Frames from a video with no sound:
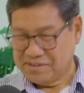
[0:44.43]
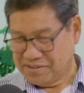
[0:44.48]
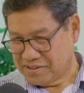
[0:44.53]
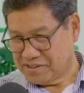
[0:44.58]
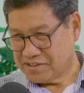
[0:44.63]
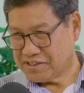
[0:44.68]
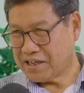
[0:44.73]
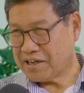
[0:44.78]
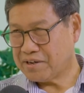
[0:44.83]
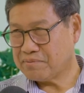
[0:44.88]

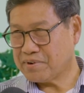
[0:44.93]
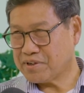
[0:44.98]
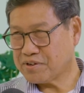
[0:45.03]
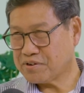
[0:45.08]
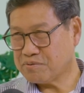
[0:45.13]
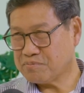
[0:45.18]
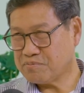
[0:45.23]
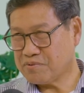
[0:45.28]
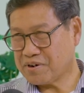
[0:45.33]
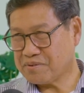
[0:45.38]

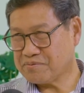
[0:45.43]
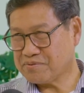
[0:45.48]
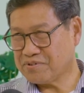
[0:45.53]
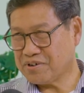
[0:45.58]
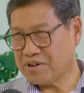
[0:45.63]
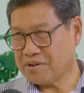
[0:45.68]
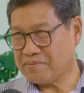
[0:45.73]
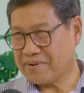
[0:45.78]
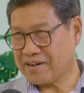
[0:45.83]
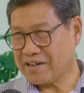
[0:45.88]
Assalamualaikum
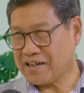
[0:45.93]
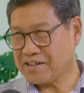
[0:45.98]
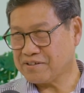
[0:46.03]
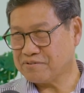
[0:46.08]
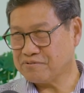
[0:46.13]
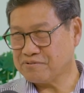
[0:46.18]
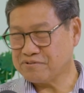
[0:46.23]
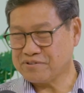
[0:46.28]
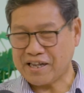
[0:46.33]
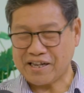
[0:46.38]
warahmatullahi
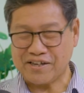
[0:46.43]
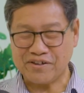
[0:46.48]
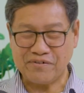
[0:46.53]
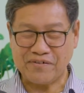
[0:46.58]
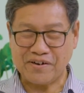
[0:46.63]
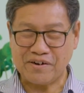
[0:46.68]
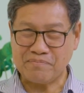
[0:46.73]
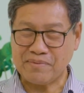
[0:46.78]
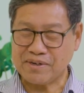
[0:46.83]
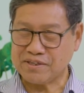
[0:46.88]
wabarakatuh. Thank you
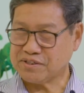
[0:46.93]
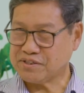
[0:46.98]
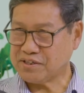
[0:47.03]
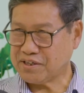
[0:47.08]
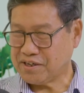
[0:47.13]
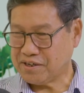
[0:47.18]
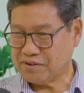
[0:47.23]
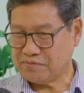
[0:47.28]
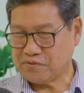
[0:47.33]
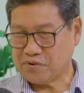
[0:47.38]
very much
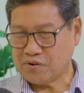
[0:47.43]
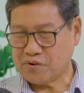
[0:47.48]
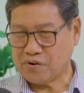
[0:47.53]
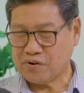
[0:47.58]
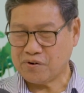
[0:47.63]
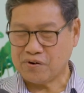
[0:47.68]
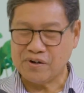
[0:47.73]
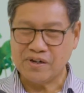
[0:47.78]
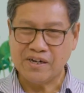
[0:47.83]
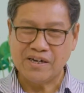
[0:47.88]

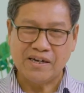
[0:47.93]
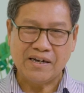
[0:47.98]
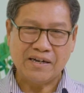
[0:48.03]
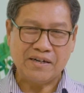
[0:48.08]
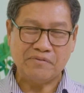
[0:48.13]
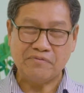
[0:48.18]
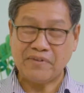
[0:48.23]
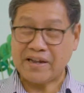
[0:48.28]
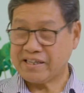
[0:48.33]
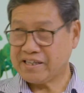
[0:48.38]
for
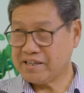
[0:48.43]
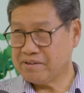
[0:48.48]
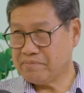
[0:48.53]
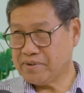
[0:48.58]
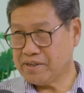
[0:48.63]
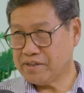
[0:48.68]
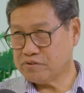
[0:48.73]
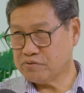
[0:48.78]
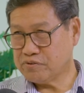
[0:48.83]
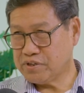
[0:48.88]
inviting
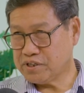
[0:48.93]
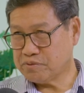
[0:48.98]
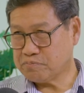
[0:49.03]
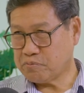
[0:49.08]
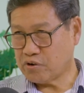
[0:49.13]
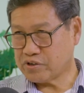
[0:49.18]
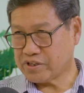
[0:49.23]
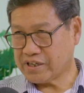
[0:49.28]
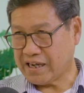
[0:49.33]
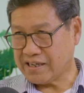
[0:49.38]
me to this
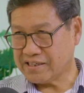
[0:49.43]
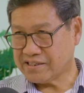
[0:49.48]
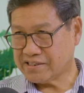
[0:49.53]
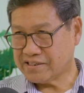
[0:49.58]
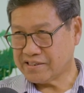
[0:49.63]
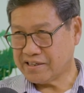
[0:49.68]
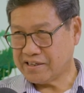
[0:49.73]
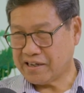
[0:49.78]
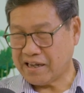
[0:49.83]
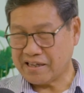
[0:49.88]

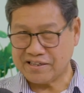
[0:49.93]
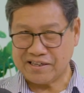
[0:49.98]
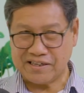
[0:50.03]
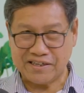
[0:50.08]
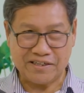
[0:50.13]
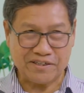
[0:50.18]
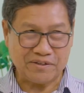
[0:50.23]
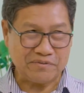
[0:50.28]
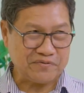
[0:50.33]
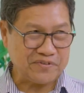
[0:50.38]
podcast. I think
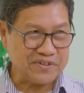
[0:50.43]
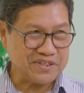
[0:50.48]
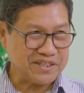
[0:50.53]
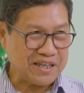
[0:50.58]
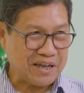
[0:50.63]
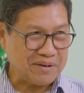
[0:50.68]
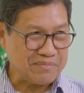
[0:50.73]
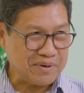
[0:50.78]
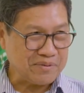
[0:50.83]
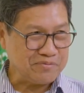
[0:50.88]
this is the first
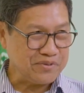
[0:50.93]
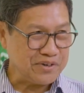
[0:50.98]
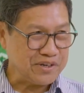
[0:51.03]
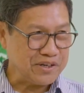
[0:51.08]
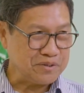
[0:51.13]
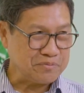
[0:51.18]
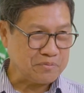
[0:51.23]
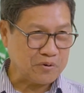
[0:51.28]
time I'm doing this